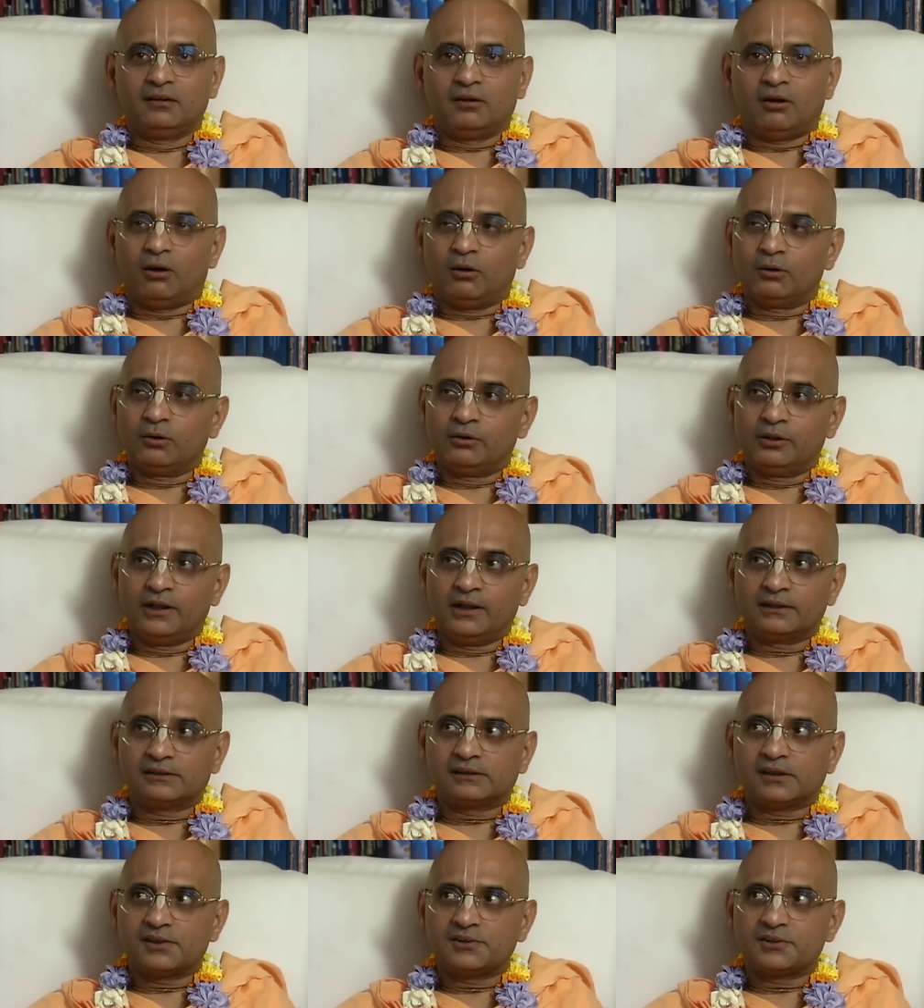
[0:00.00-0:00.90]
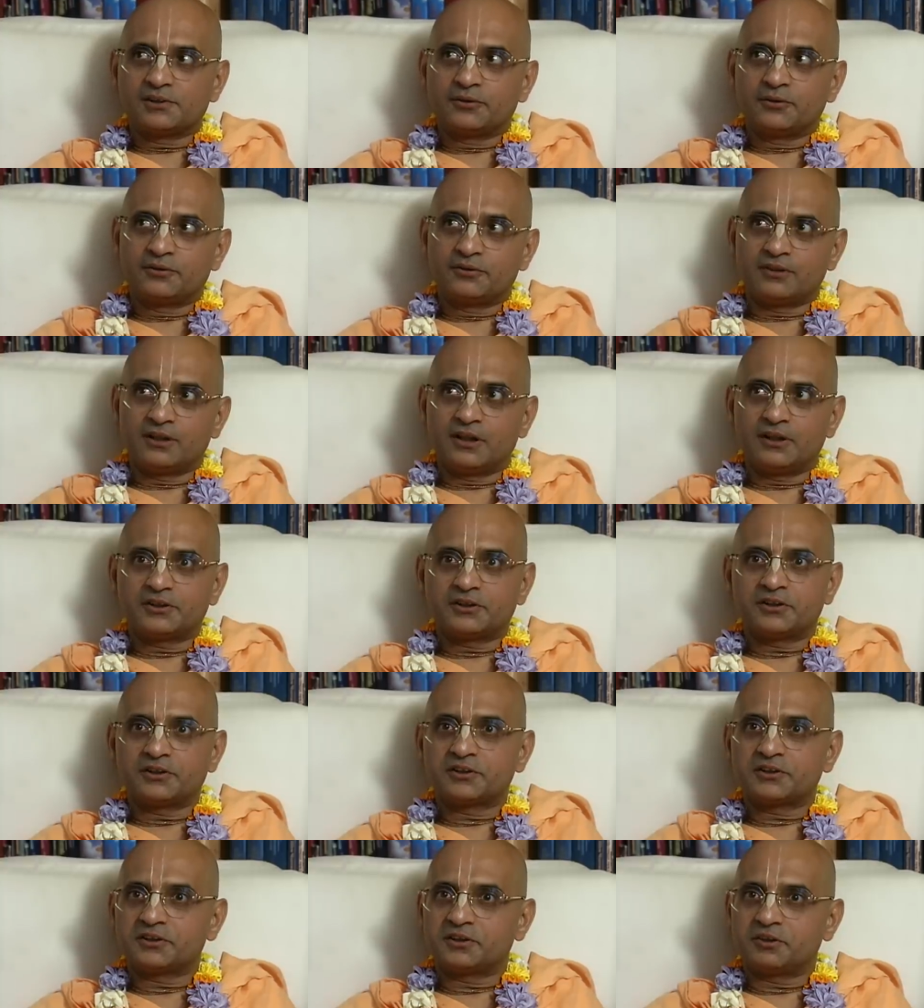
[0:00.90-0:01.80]
Although he had such a good
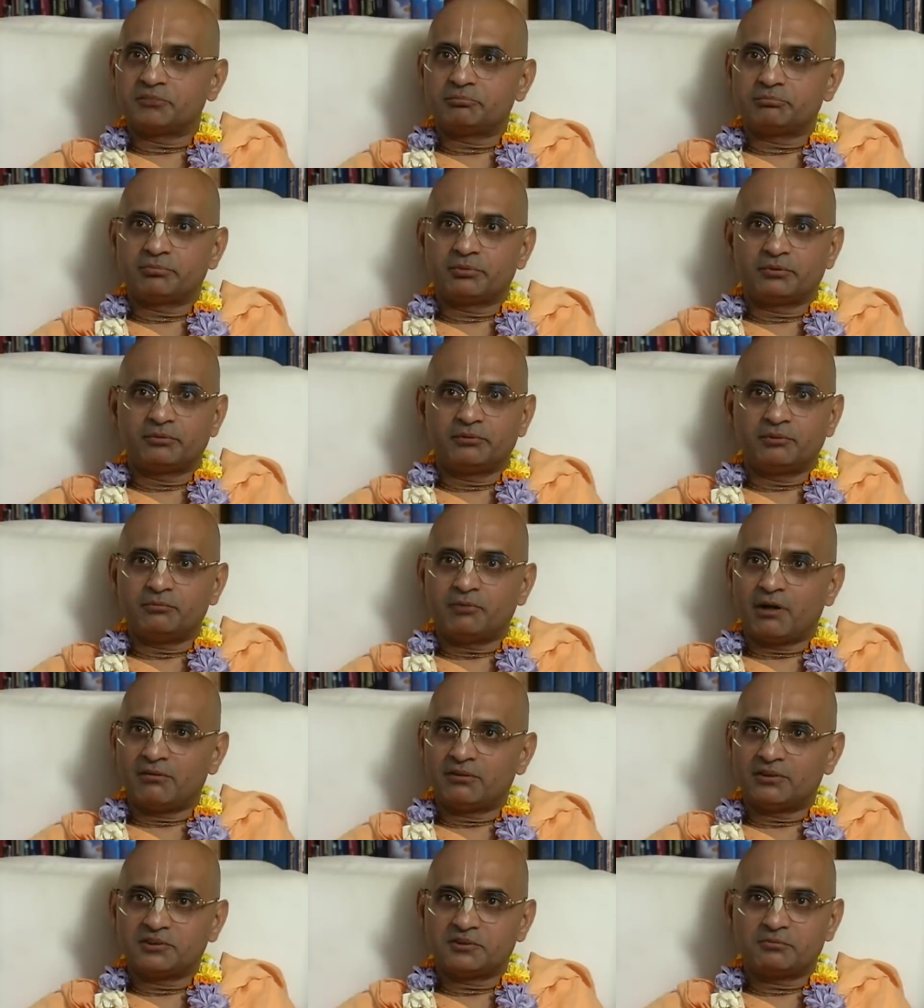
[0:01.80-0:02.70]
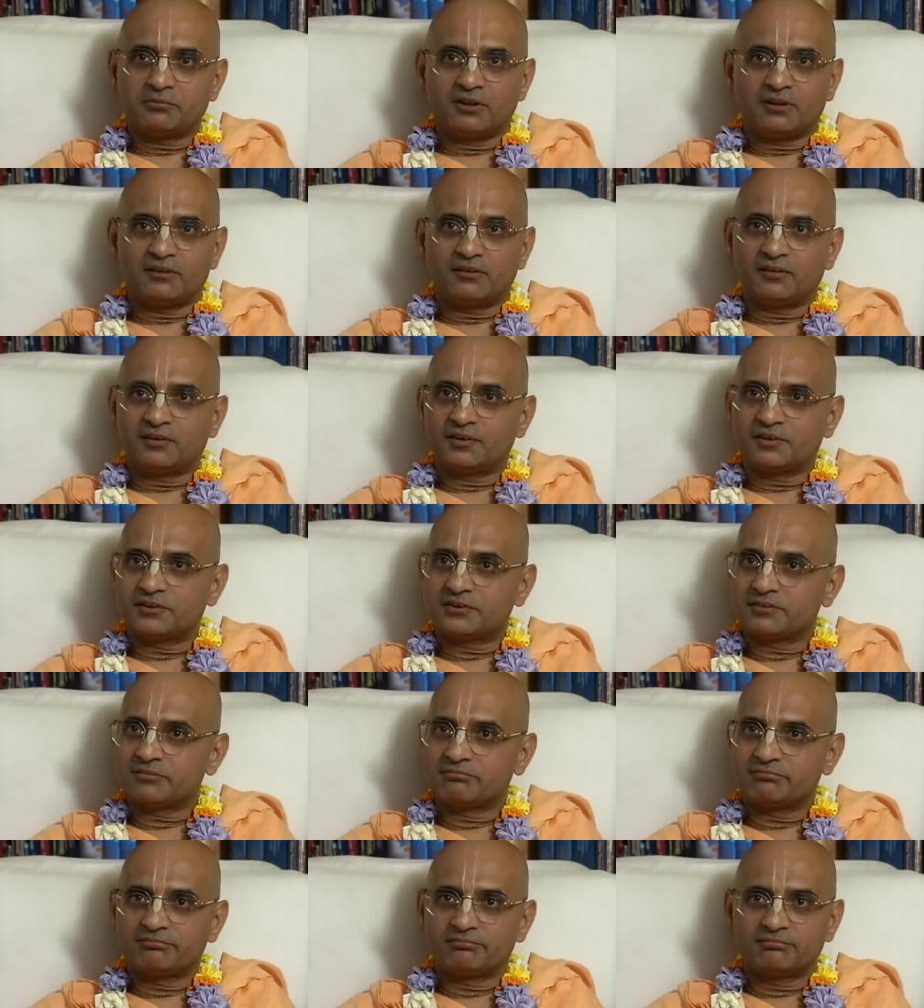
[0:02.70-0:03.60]
relationship with Babaji Maharaj,
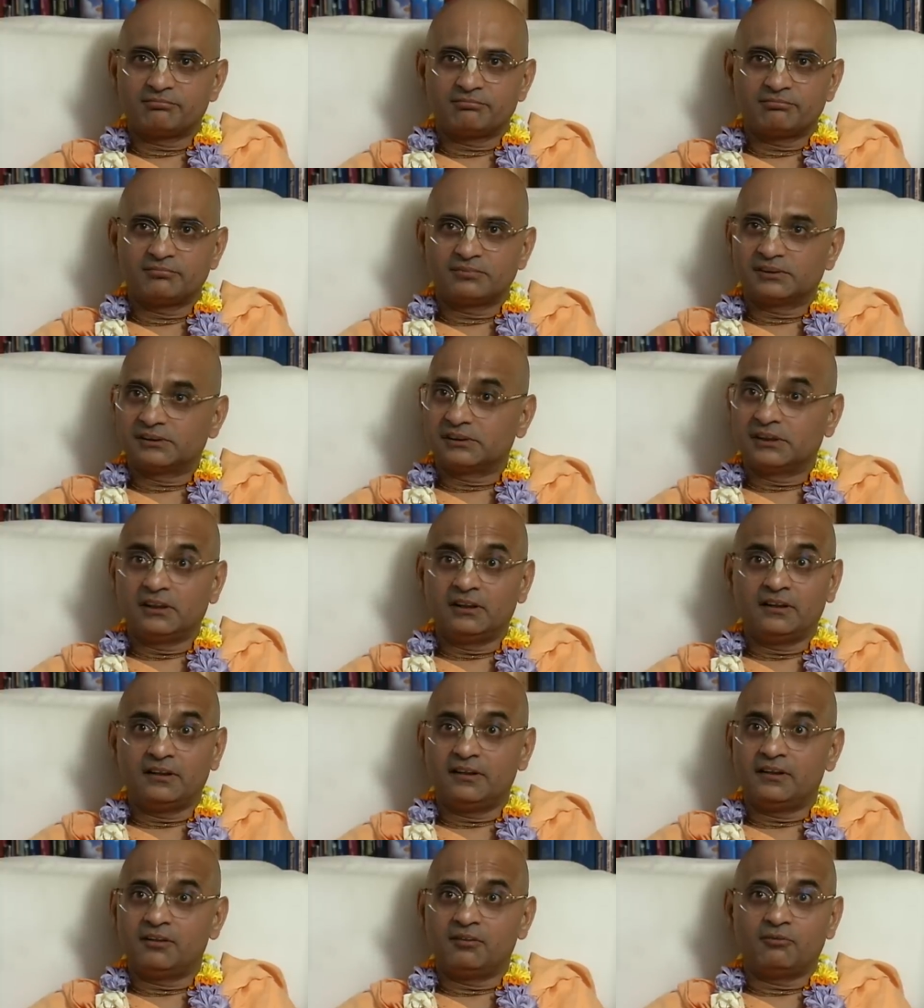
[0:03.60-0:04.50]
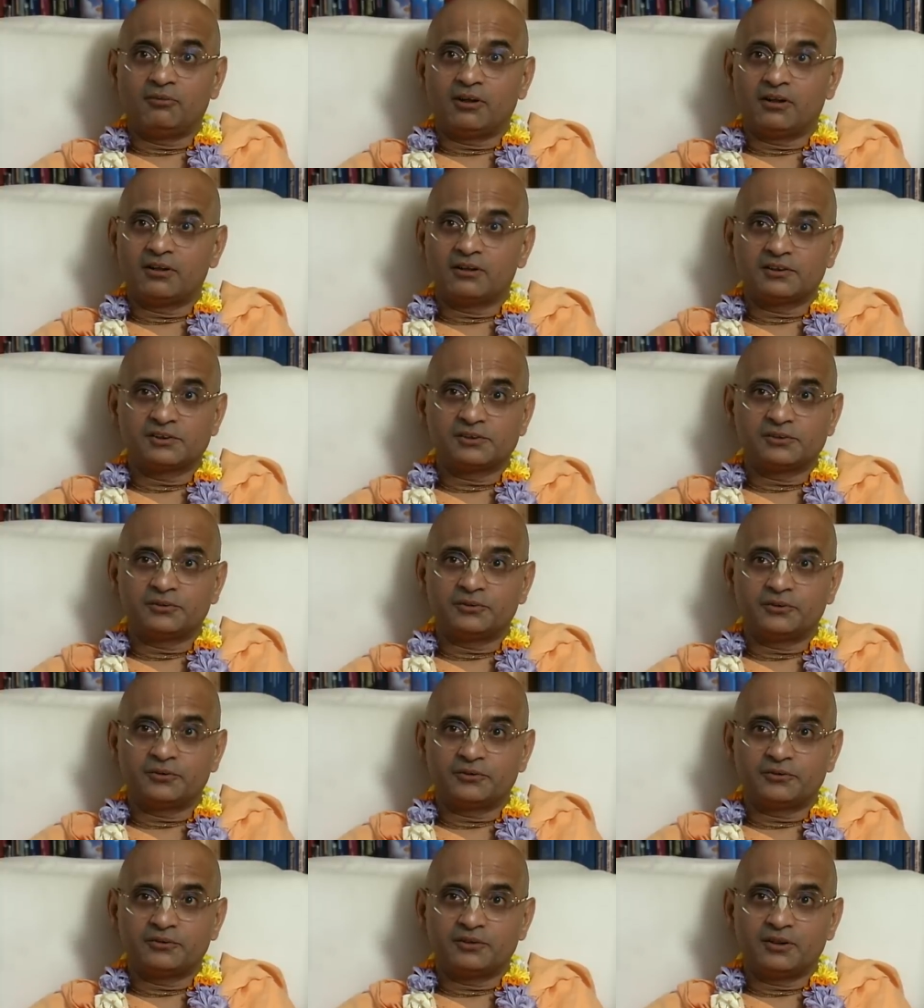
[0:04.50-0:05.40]
still he didn't want us to go
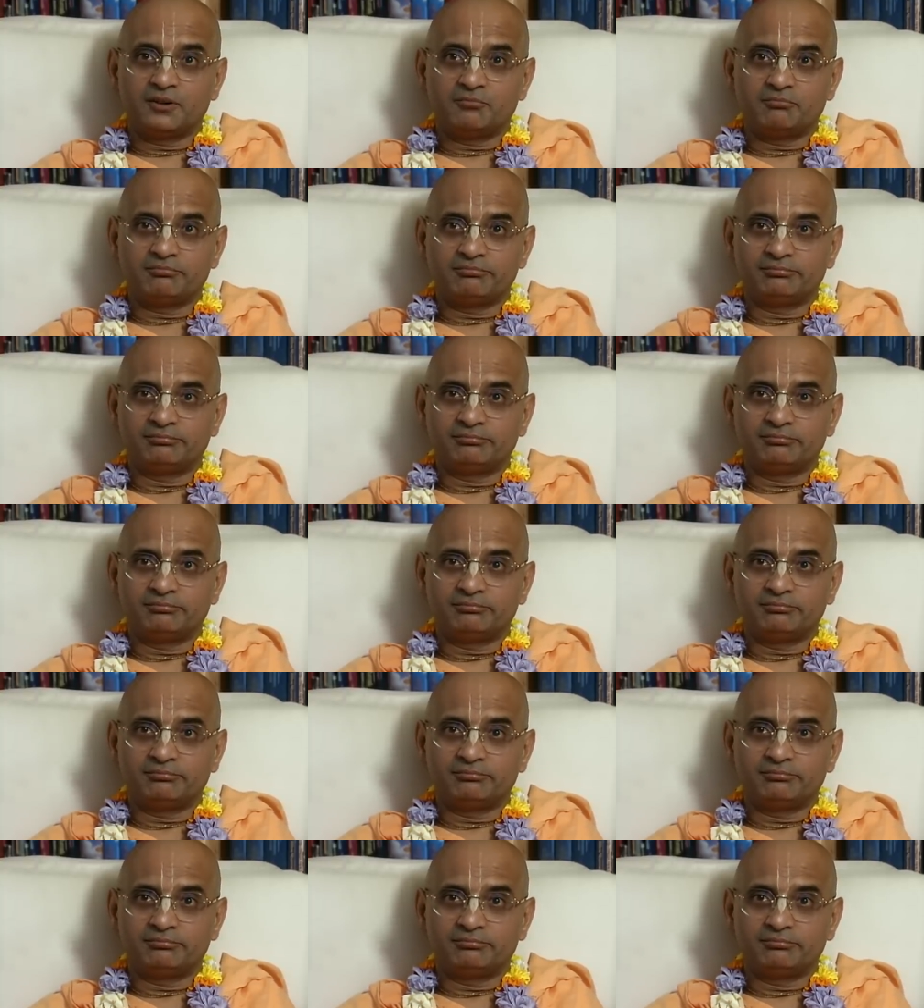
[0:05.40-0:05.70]
to him.